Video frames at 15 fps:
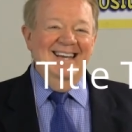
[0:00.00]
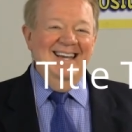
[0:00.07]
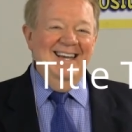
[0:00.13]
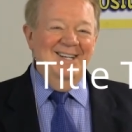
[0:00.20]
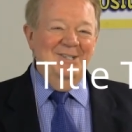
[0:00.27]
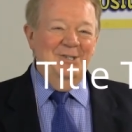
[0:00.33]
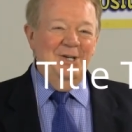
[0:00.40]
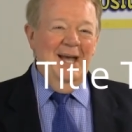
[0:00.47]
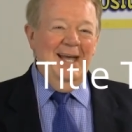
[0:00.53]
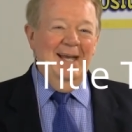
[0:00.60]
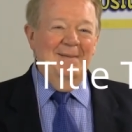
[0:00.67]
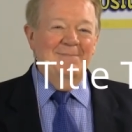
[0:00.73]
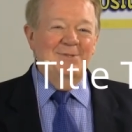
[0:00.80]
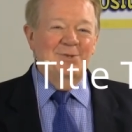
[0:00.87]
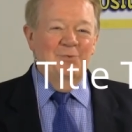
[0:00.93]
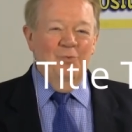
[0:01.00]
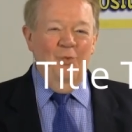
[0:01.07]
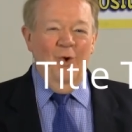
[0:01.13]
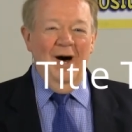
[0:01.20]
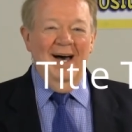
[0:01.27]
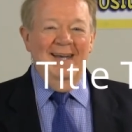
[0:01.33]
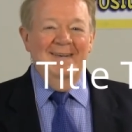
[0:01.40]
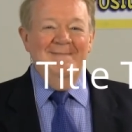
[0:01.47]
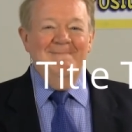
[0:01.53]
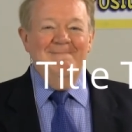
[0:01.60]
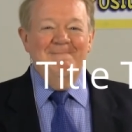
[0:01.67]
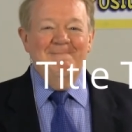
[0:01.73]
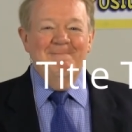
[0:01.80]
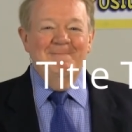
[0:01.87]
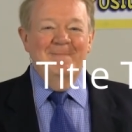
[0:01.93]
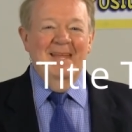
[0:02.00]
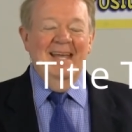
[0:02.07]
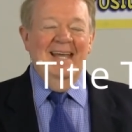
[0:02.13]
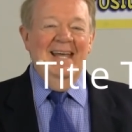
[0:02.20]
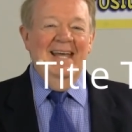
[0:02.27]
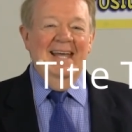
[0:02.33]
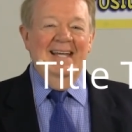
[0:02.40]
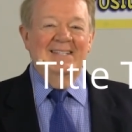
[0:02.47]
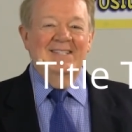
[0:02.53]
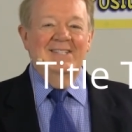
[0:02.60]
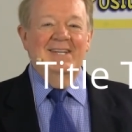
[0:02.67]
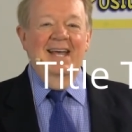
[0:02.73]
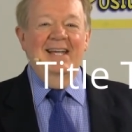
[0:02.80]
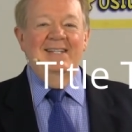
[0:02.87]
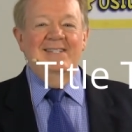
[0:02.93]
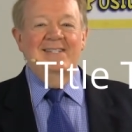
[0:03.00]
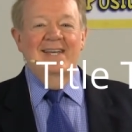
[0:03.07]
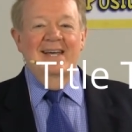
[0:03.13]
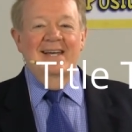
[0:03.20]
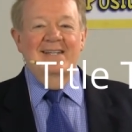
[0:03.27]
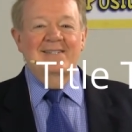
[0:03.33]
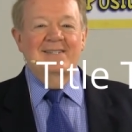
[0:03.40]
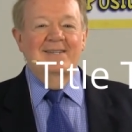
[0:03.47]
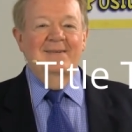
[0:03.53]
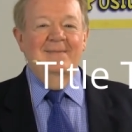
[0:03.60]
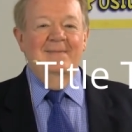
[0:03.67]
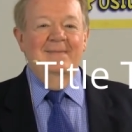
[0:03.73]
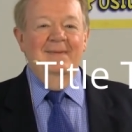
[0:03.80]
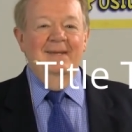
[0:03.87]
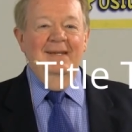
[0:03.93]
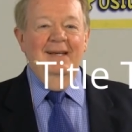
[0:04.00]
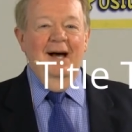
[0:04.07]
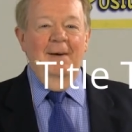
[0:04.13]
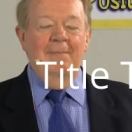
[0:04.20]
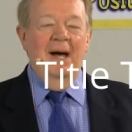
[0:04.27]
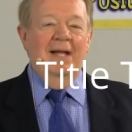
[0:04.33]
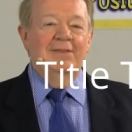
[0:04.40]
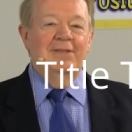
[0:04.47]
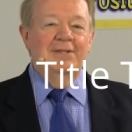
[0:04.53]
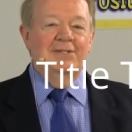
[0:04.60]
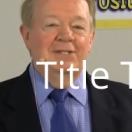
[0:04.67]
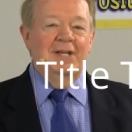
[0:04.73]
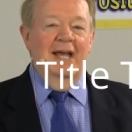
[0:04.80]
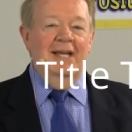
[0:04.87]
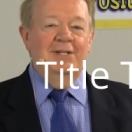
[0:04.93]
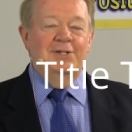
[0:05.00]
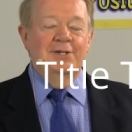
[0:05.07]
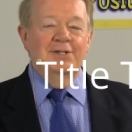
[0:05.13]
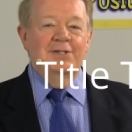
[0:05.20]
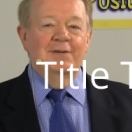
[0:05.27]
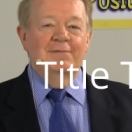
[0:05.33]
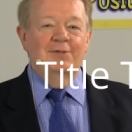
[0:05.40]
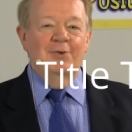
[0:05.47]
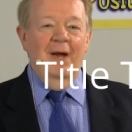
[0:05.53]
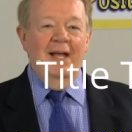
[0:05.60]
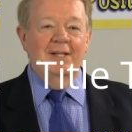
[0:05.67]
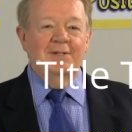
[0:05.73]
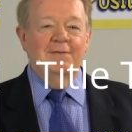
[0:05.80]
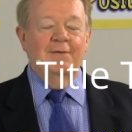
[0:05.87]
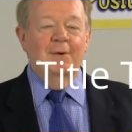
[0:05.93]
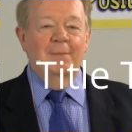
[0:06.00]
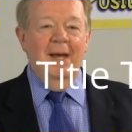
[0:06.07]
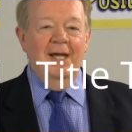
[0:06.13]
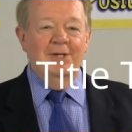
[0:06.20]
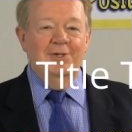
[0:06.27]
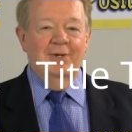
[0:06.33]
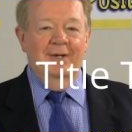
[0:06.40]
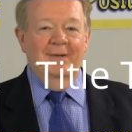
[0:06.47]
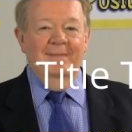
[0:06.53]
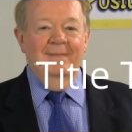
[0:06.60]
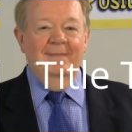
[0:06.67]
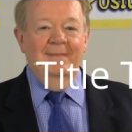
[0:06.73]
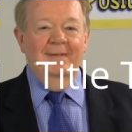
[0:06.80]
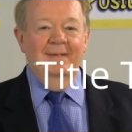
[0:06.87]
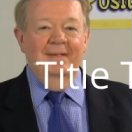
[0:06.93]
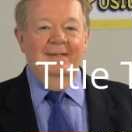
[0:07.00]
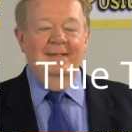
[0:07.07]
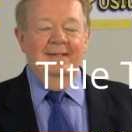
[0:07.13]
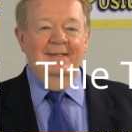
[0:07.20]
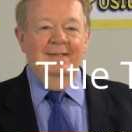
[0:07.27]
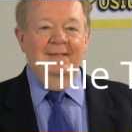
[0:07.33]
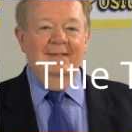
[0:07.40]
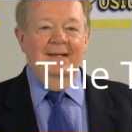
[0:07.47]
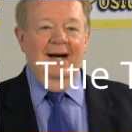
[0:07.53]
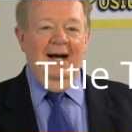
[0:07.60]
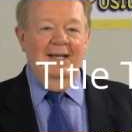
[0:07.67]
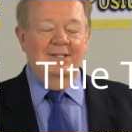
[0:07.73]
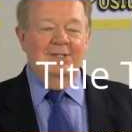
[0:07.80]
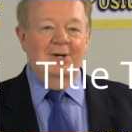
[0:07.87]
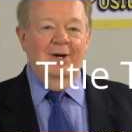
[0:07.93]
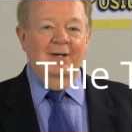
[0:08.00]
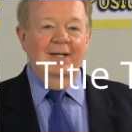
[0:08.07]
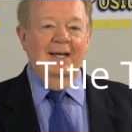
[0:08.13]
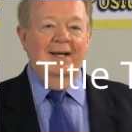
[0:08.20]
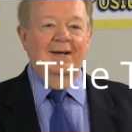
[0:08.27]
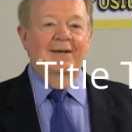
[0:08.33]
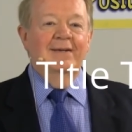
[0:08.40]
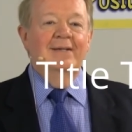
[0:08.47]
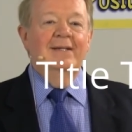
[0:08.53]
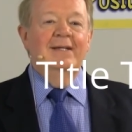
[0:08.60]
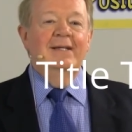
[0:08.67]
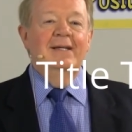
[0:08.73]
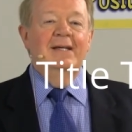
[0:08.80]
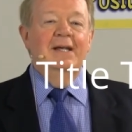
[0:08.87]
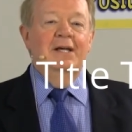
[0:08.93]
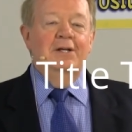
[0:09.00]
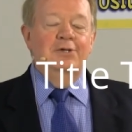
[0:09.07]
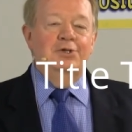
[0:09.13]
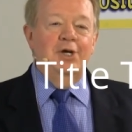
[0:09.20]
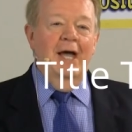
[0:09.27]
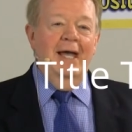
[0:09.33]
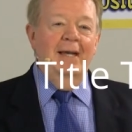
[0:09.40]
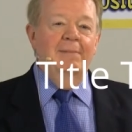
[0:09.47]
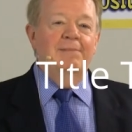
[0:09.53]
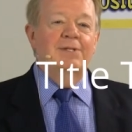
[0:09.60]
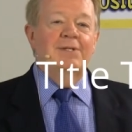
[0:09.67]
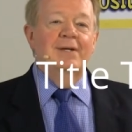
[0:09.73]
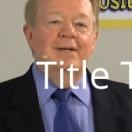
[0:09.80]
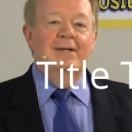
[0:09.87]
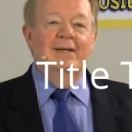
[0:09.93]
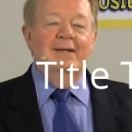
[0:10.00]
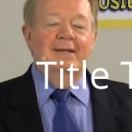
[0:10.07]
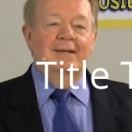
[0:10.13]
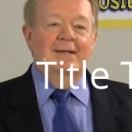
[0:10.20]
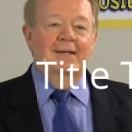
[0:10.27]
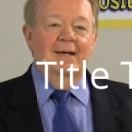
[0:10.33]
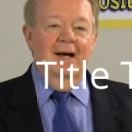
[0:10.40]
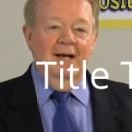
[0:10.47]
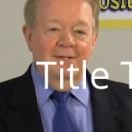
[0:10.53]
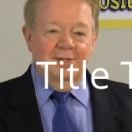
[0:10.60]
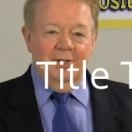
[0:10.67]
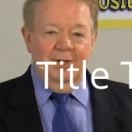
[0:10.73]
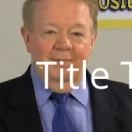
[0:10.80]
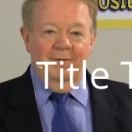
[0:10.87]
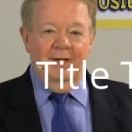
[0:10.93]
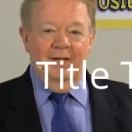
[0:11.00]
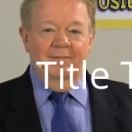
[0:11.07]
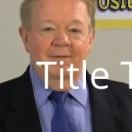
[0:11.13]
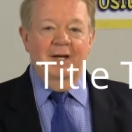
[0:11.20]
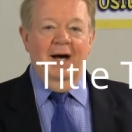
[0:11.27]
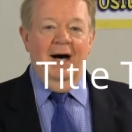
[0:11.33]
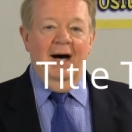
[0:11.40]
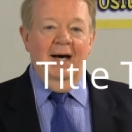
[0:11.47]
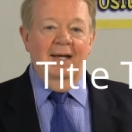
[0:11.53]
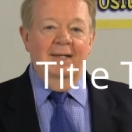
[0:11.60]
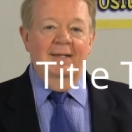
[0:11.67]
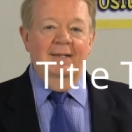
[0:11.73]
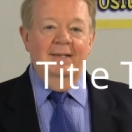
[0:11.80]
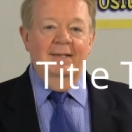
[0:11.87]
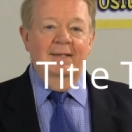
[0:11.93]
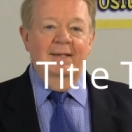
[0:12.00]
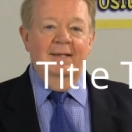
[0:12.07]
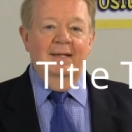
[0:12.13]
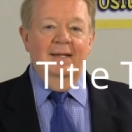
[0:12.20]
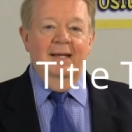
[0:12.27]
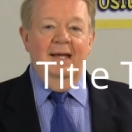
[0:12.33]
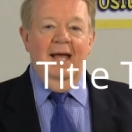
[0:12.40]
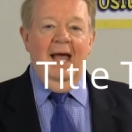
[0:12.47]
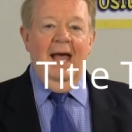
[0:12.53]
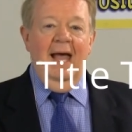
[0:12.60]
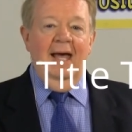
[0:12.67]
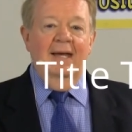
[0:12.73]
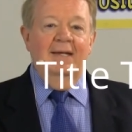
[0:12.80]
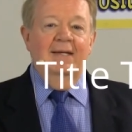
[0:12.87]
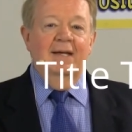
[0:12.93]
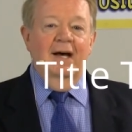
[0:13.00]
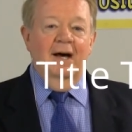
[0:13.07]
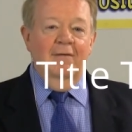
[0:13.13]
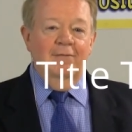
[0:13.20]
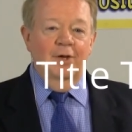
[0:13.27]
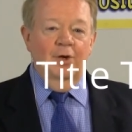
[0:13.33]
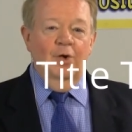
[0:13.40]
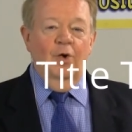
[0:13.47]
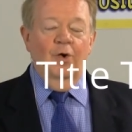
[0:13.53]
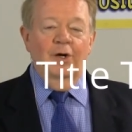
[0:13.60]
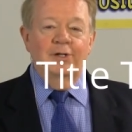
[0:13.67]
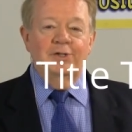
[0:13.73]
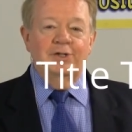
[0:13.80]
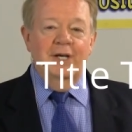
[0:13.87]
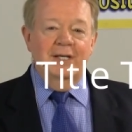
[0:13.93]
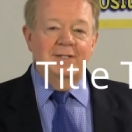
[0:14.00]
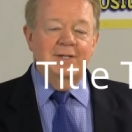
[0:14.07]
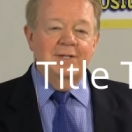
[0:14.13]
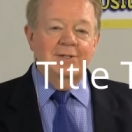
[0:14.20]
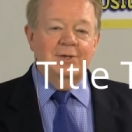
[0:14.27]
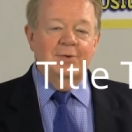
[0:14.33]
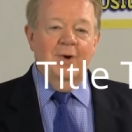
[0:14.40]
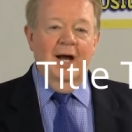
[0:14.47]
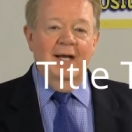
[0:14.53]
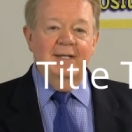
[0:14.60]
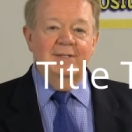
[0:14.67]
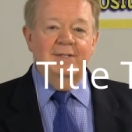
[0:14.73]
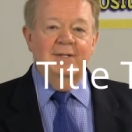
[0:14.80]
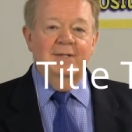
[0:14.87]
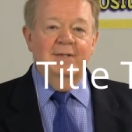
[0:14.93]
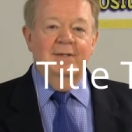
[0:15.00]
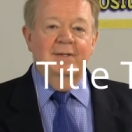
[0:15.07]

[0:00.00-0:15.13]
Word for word: In James 1, it states this about the stages of transformation. I start here. James, a servant of God, and of the Lord Jesus Christ.